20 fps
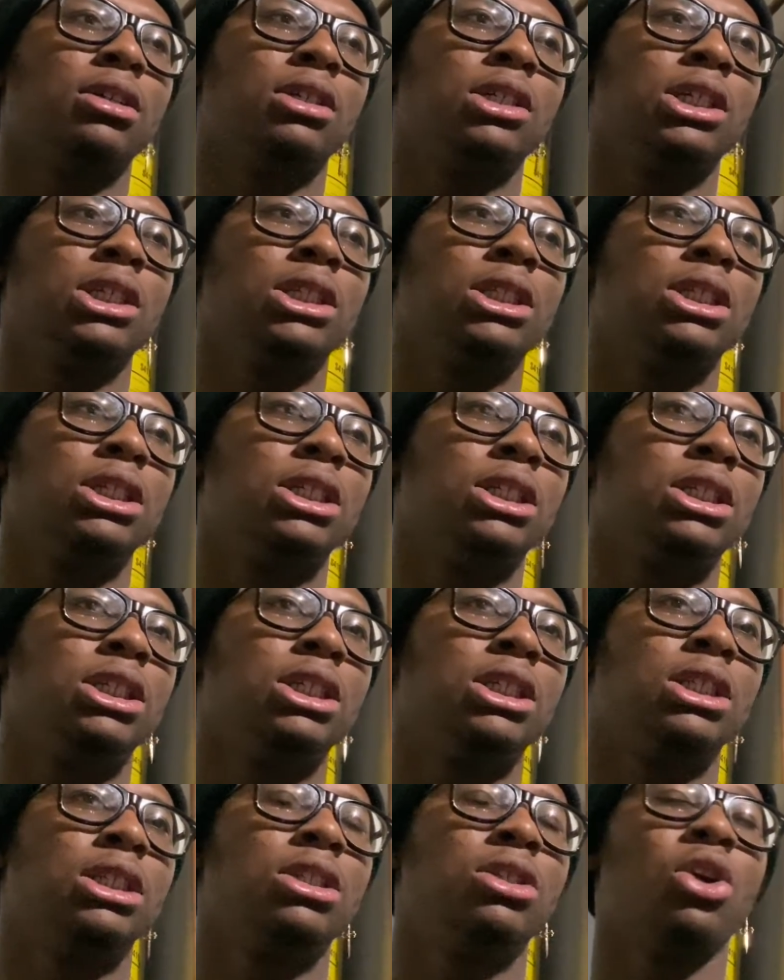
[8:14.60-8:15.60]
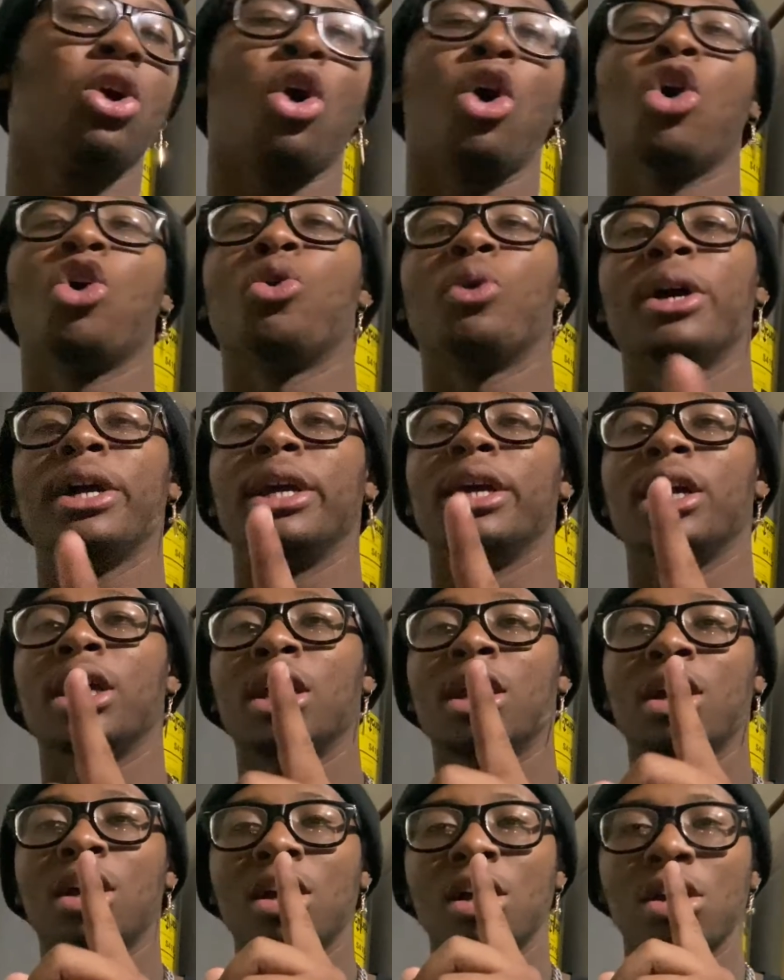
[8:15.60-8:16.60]
And then, oh wait,
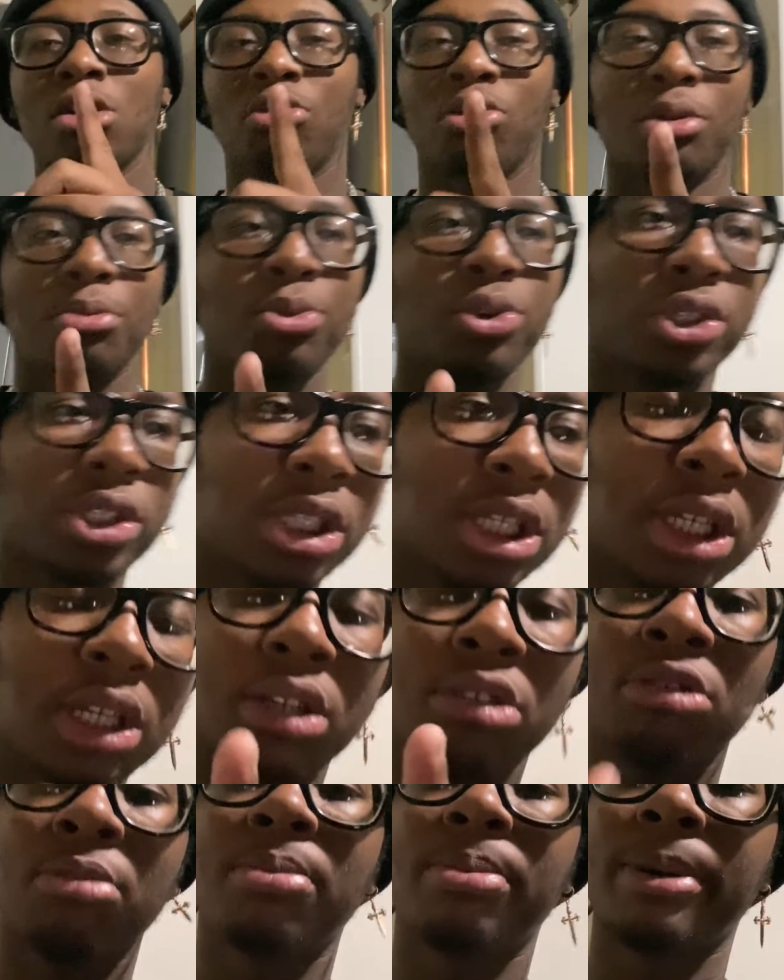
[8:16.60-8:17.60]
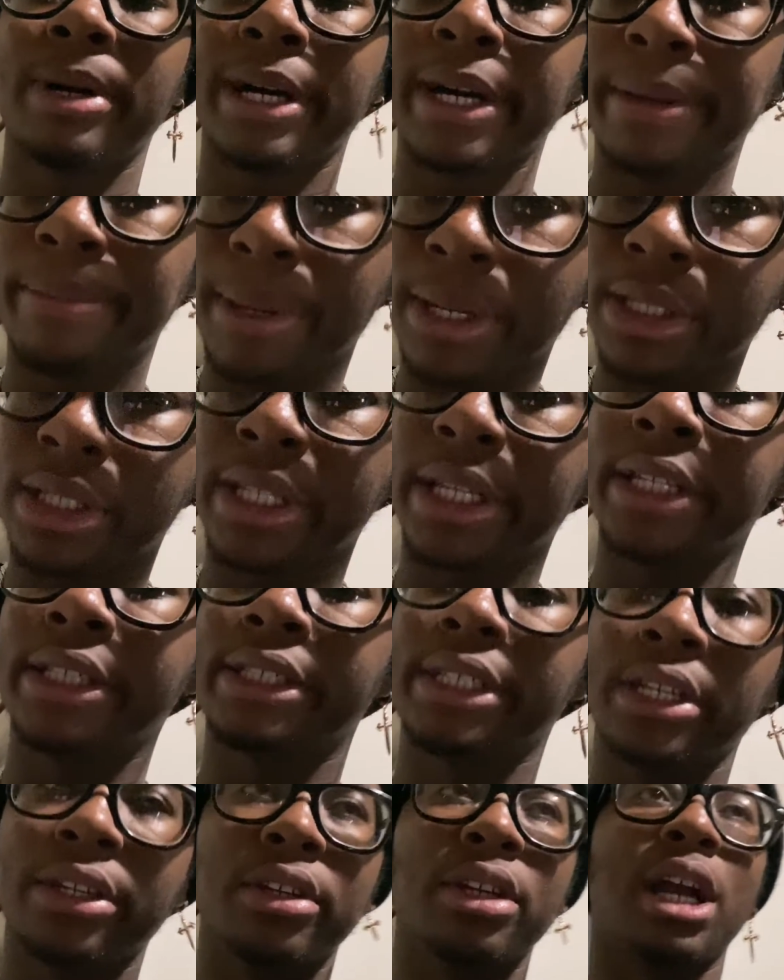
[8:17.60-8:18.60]
one more thing about the
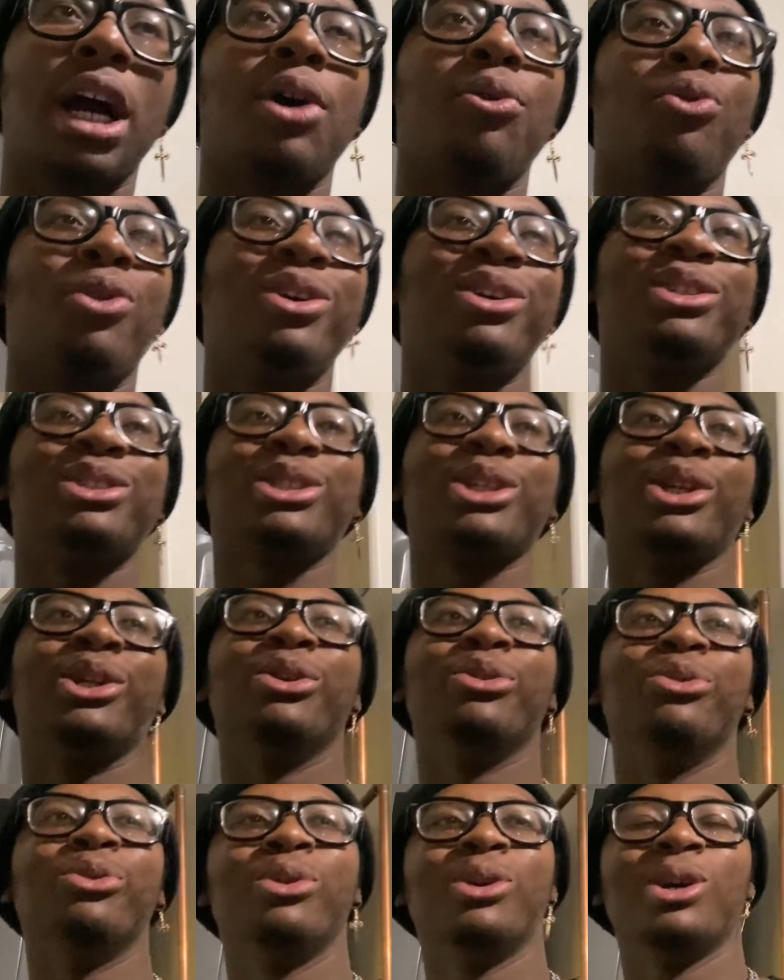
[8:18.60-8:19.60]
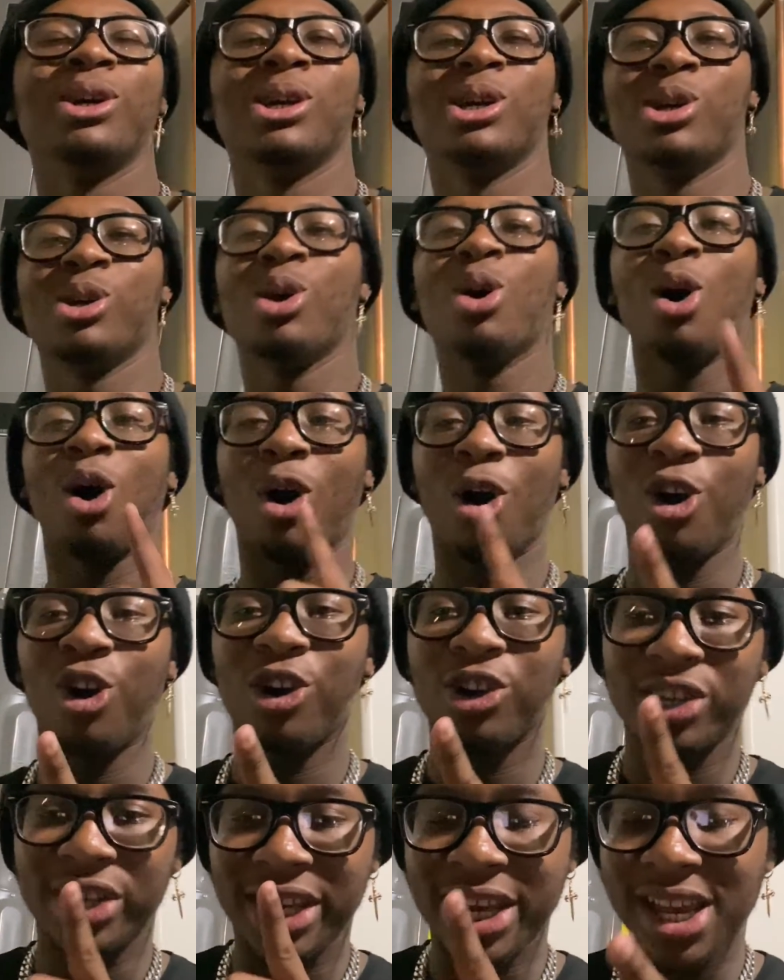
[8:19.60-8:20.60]
interior. I want to do
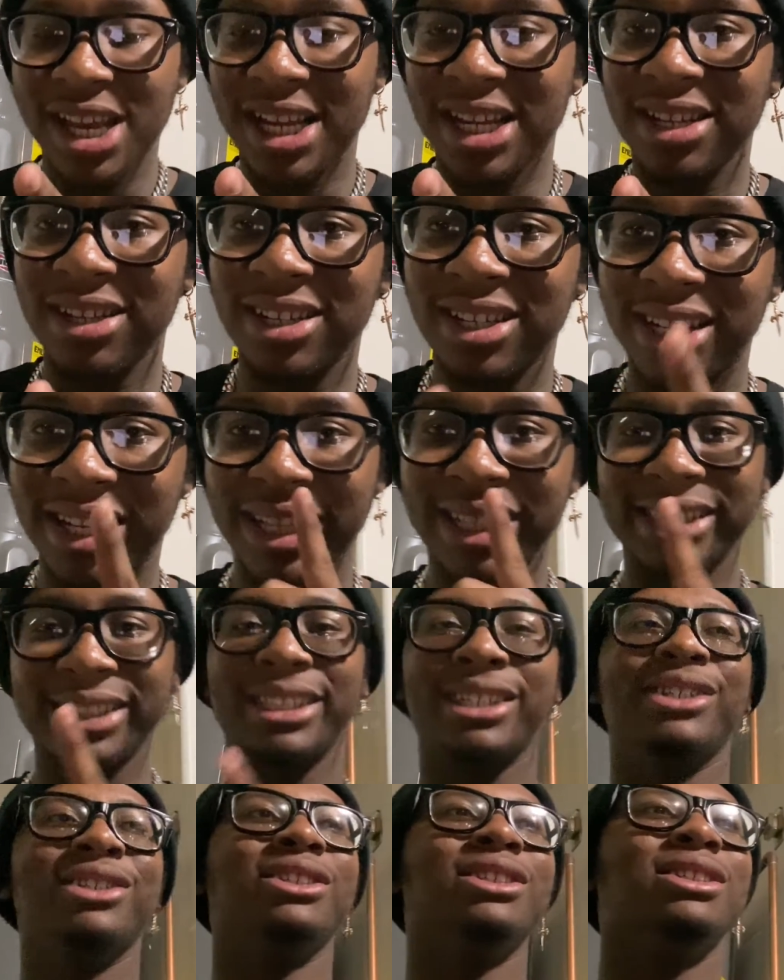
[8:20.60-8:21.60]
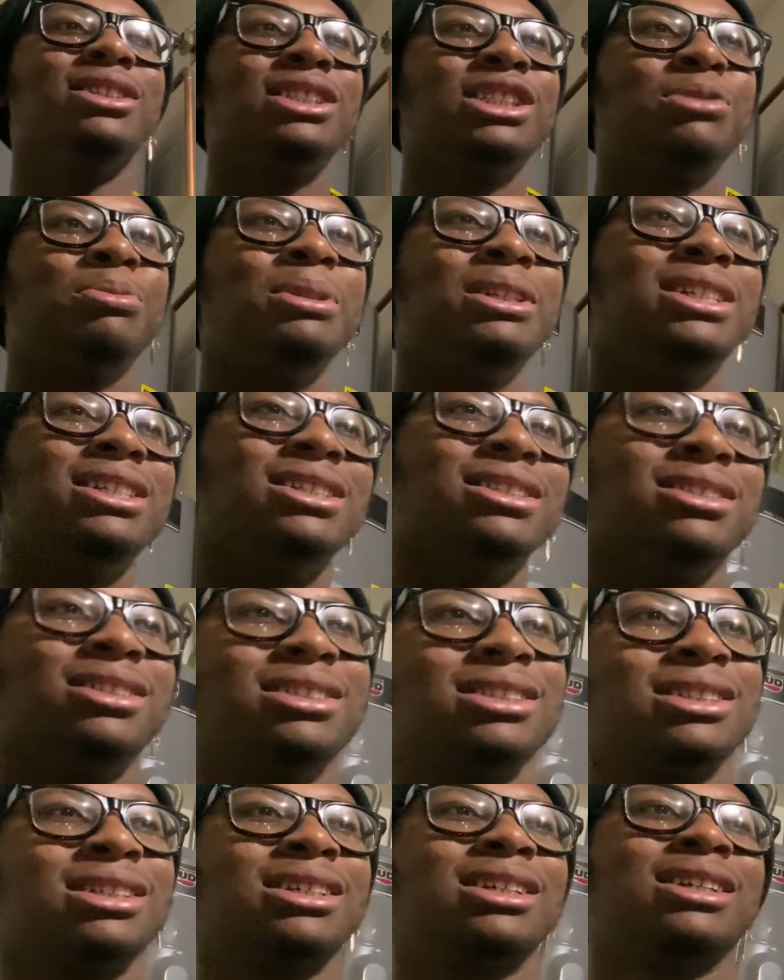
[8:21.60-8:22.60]
all kicker interior
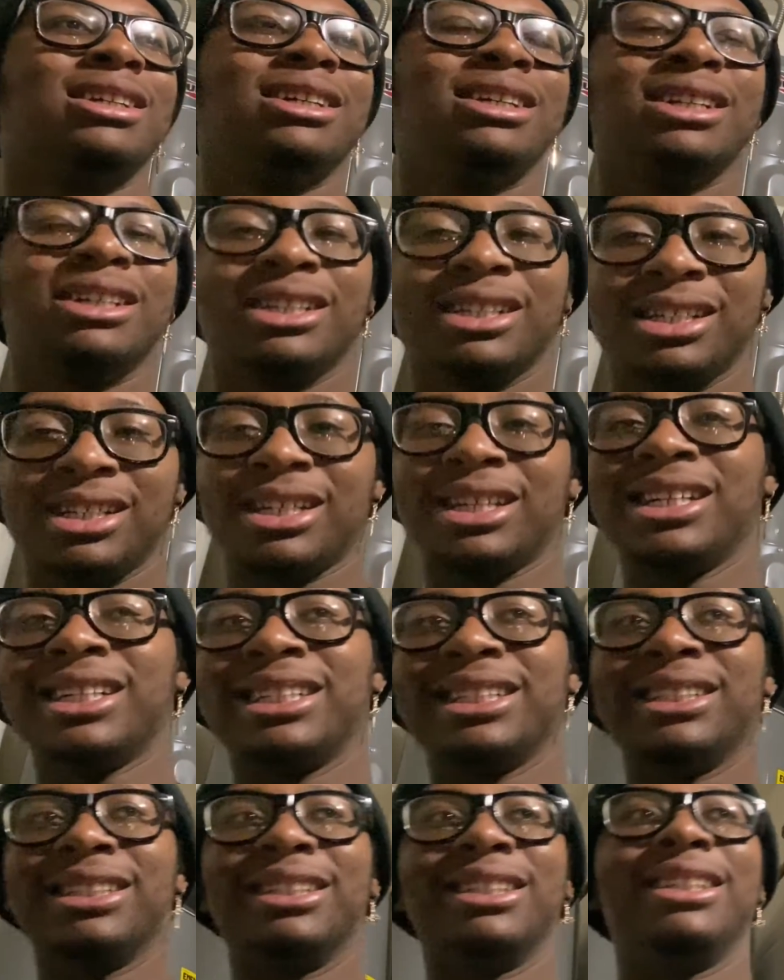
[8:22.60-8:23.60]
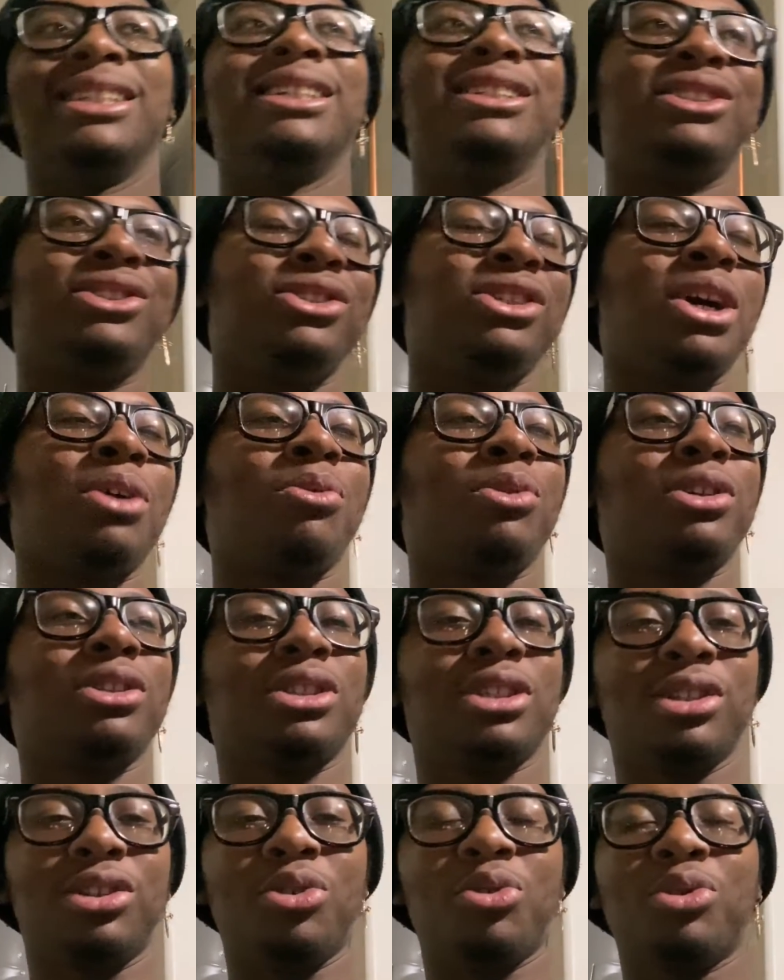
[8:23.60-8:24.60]
speakers. Literally, I want
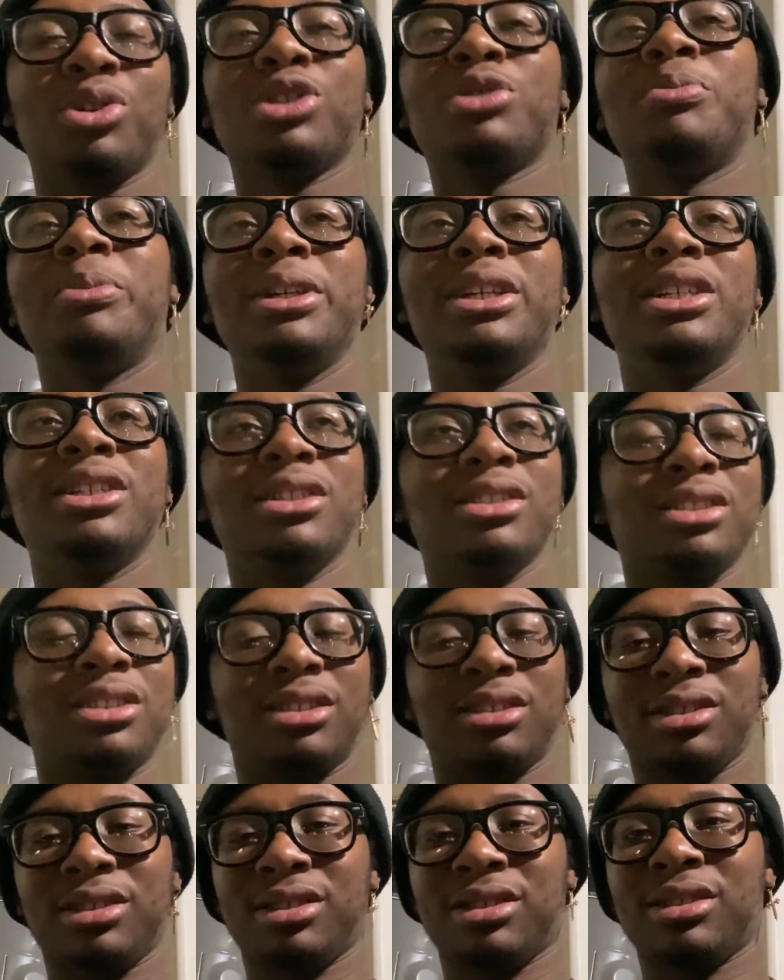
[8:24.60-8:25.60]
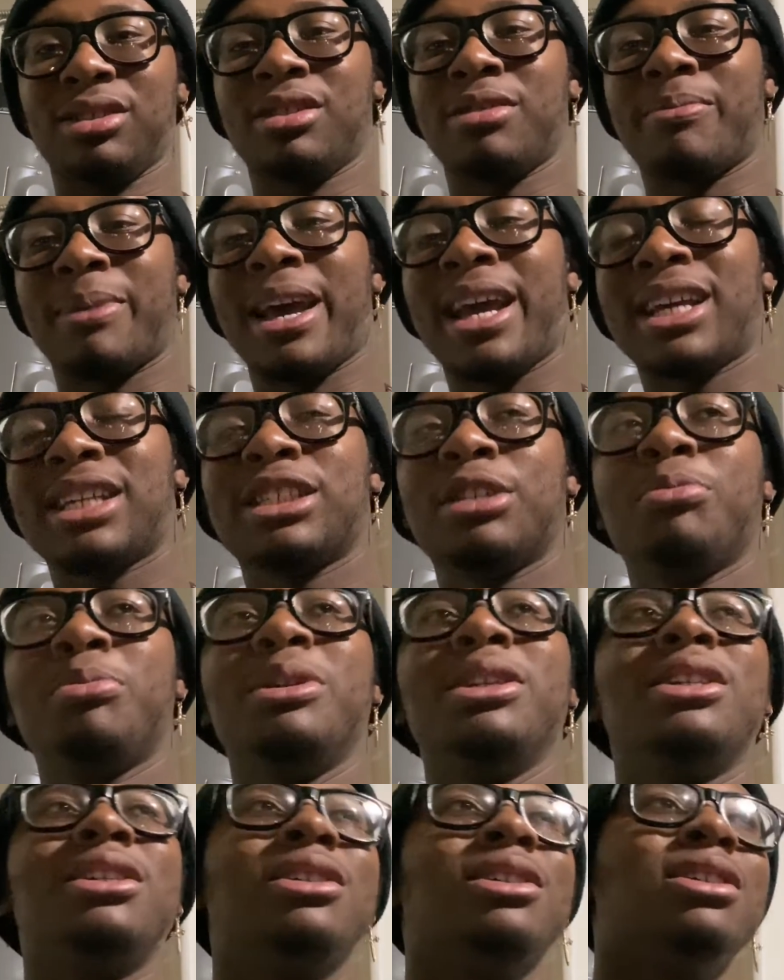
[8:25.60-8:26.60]
the door speakers, the back
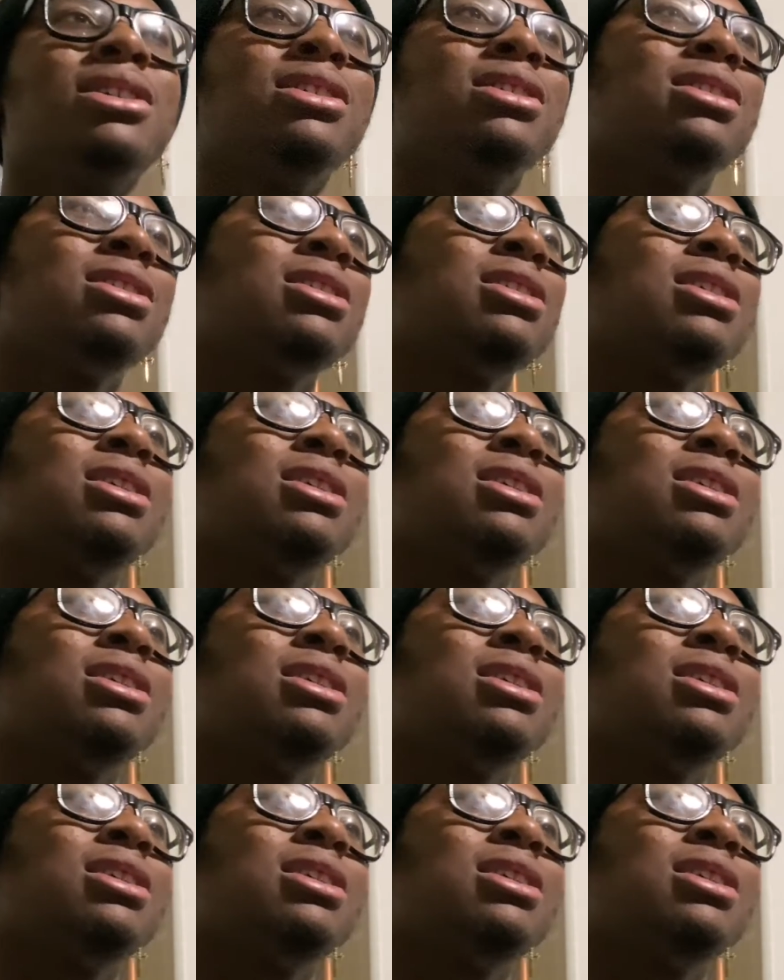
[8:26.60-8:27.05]
speakers,